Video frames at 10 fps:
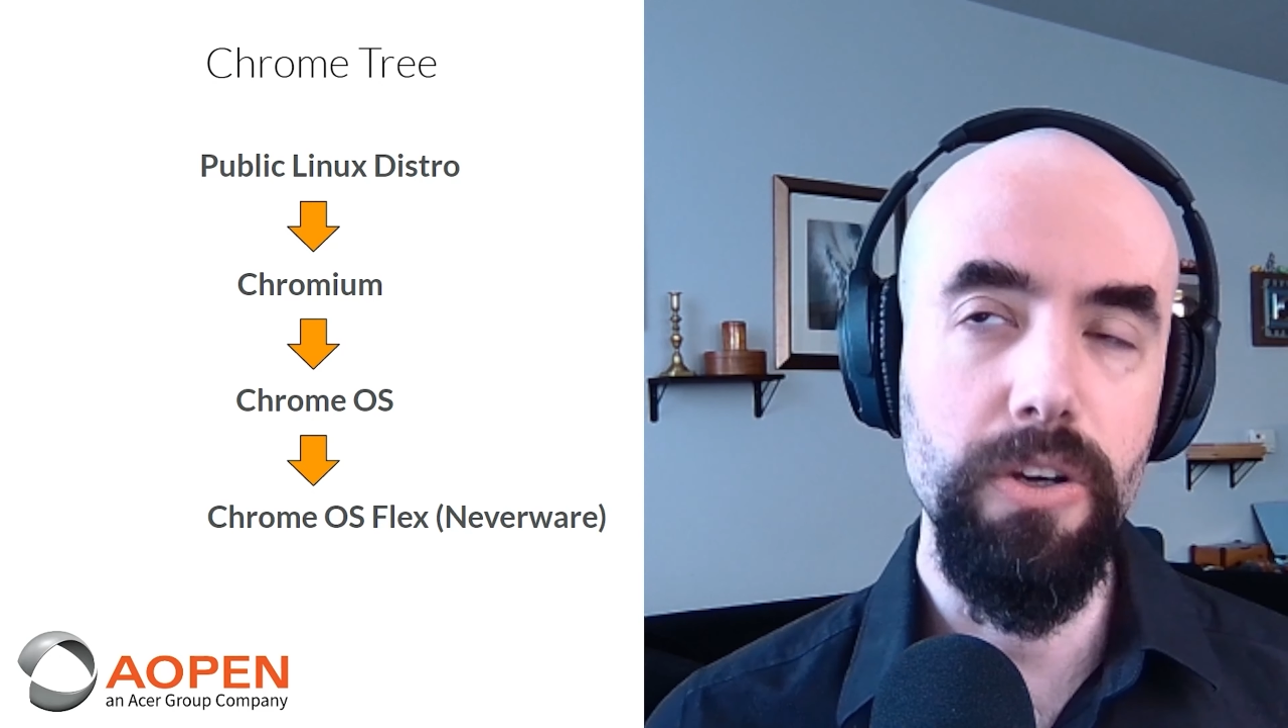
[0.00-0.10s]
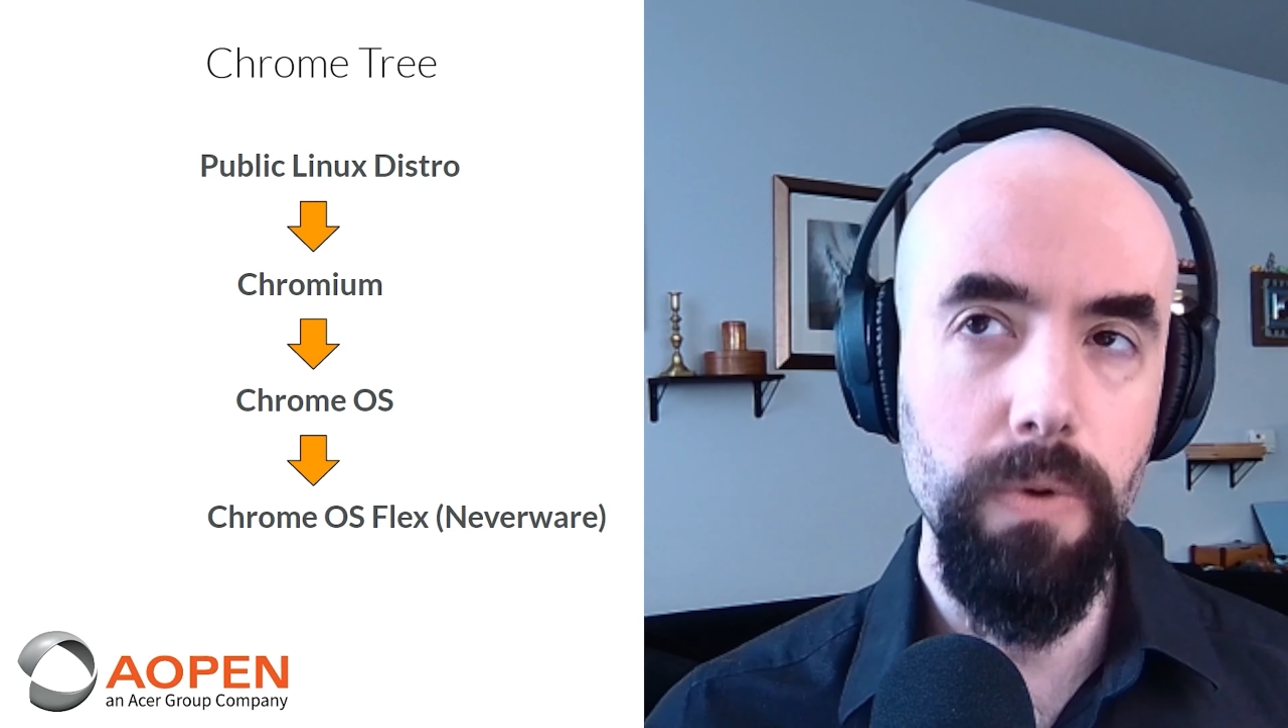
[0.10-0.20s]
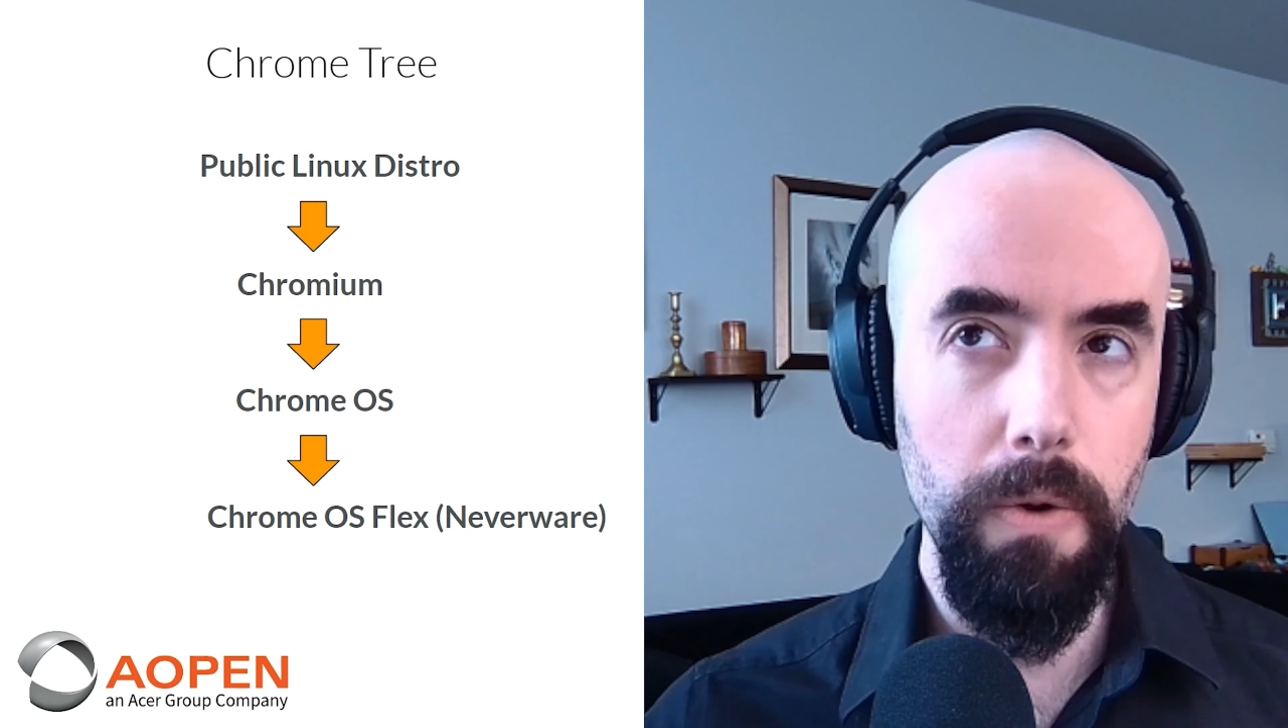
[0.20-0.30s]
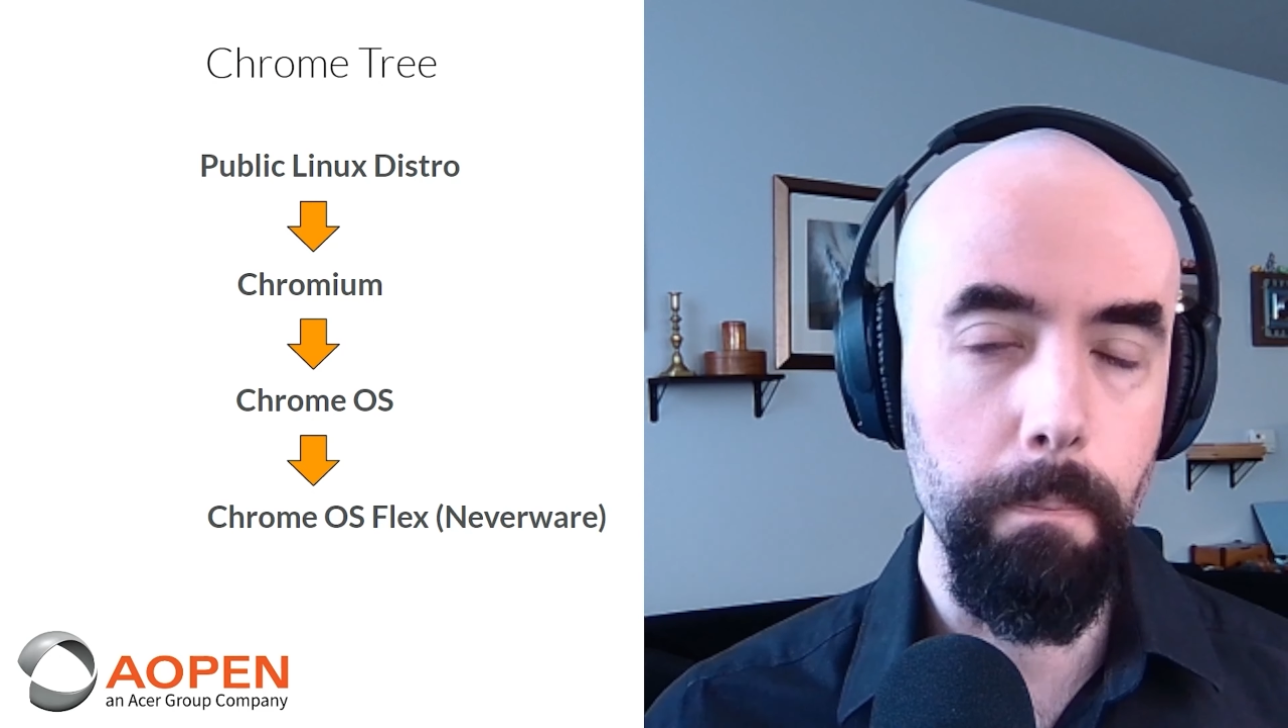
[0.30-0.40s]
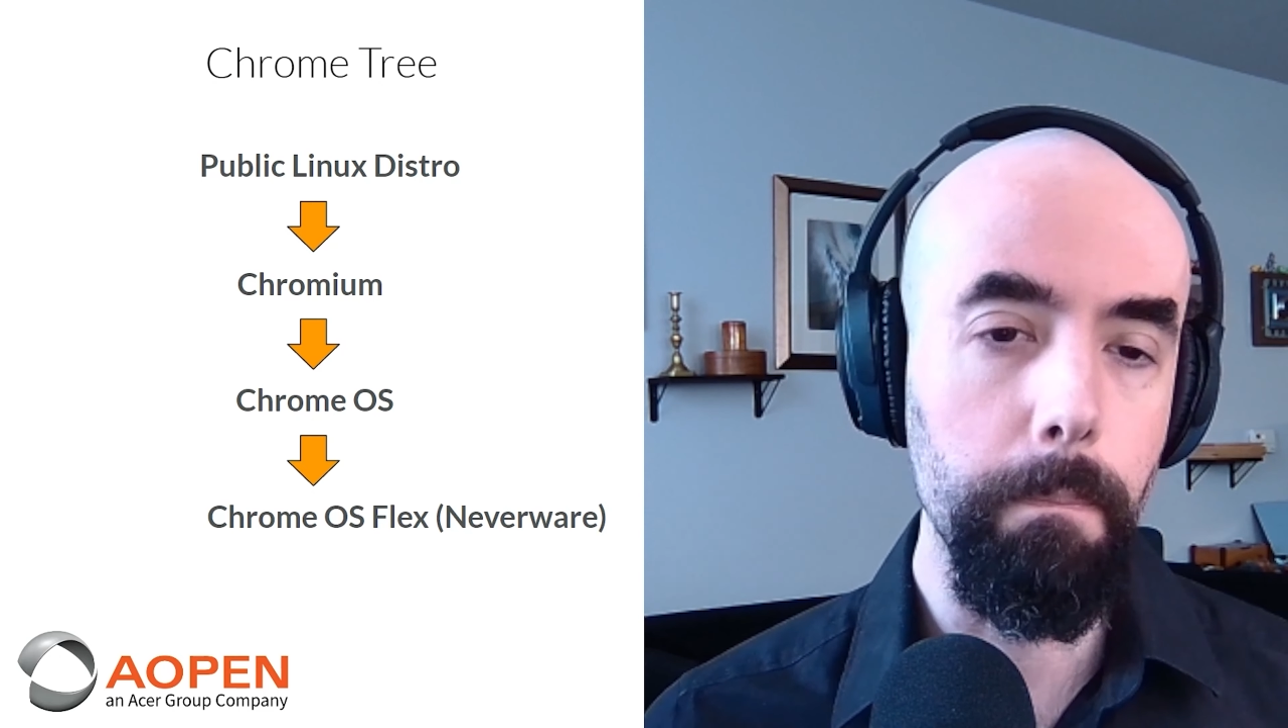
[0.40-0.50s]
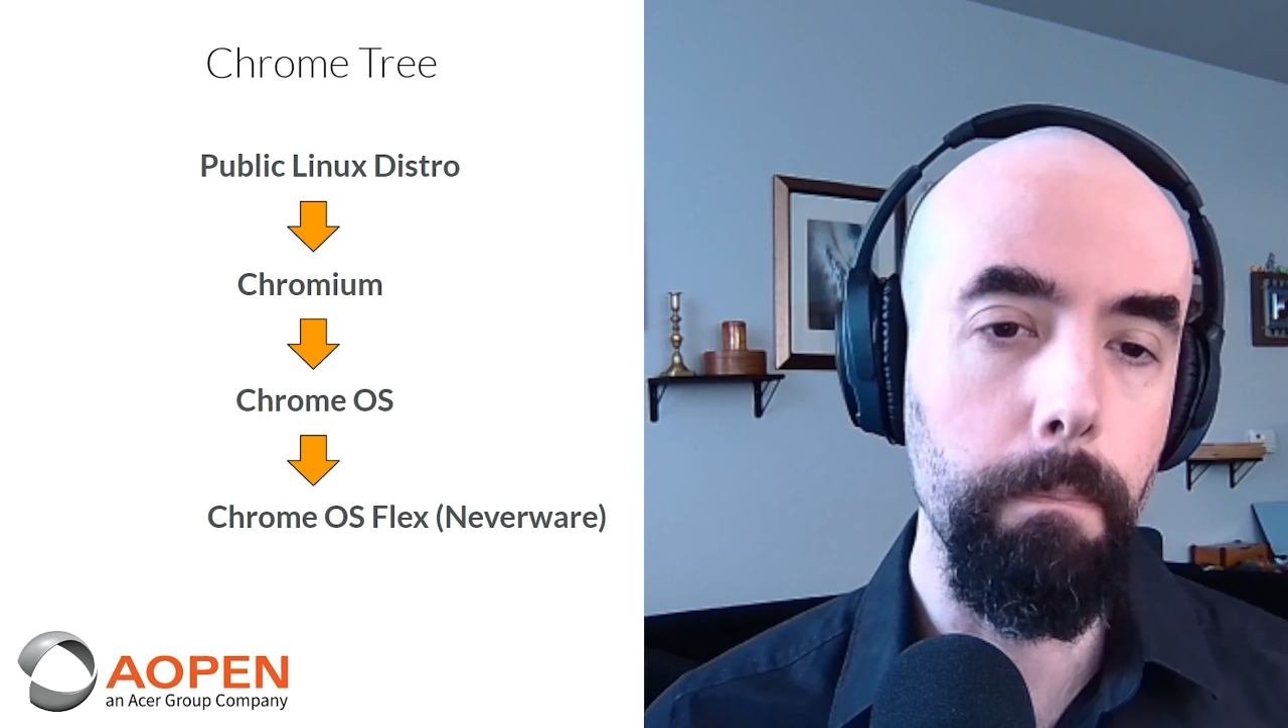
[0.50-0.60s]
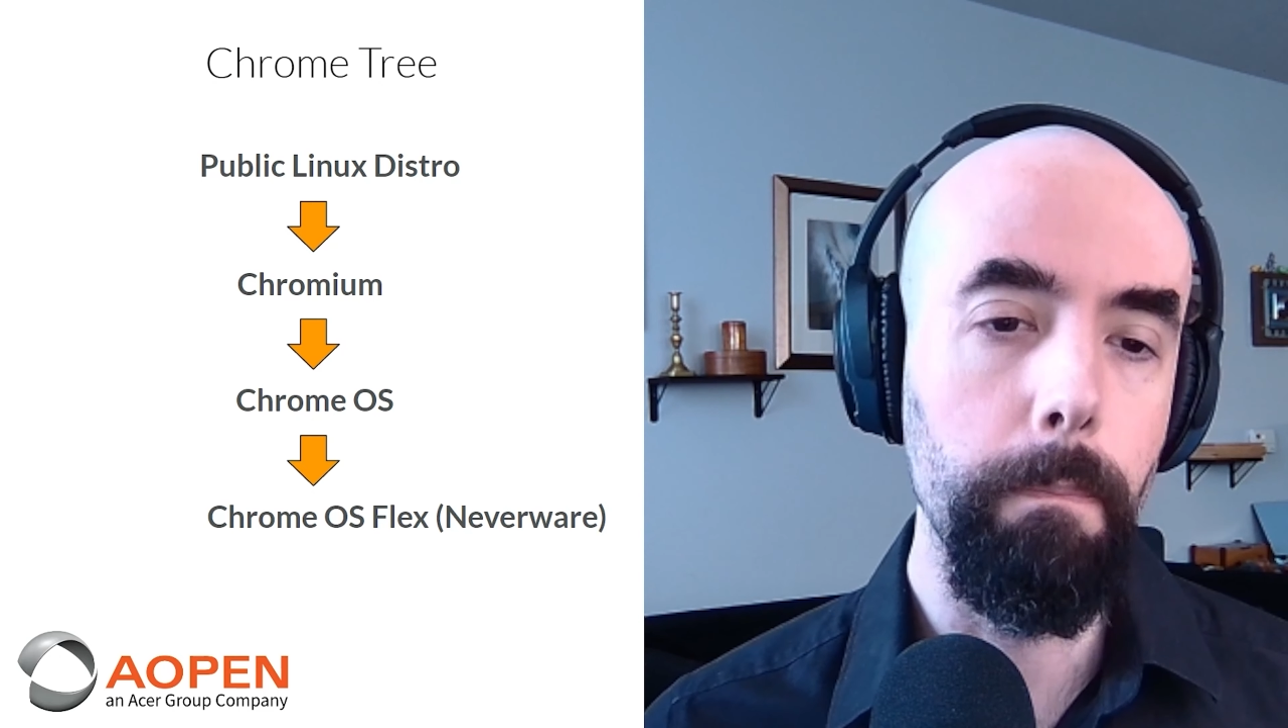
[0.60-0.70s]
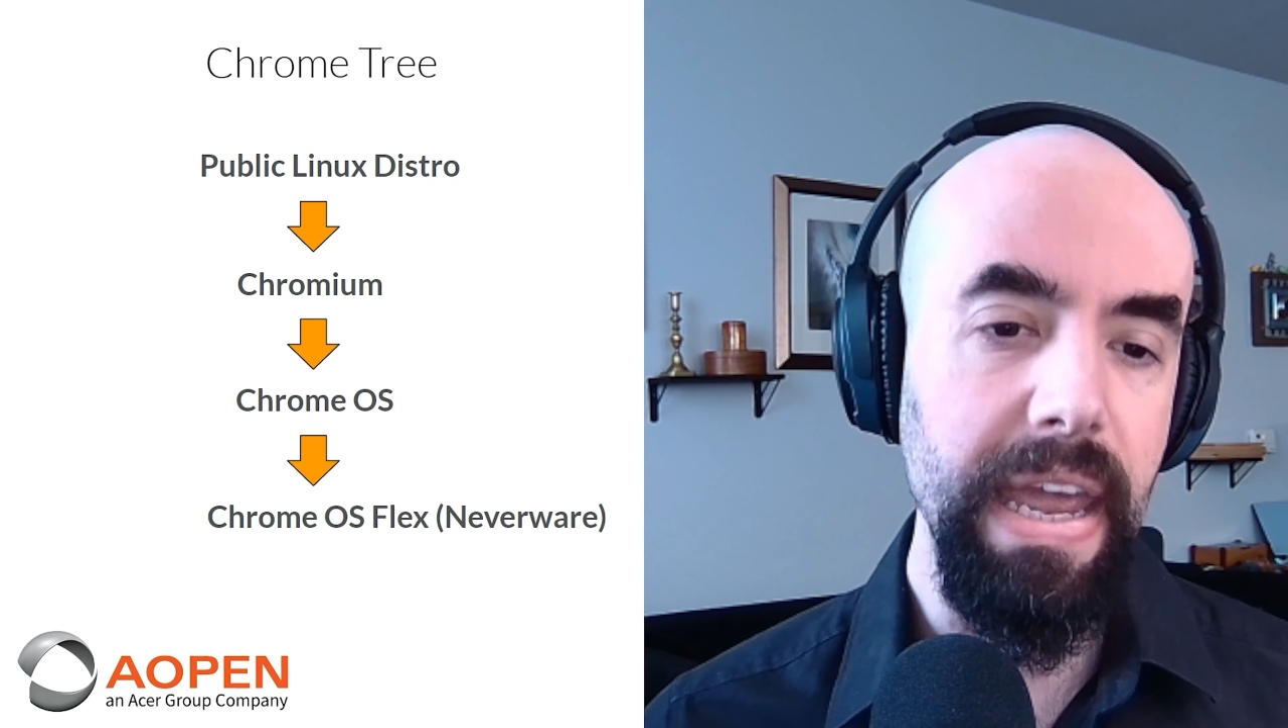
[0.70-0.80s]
quote,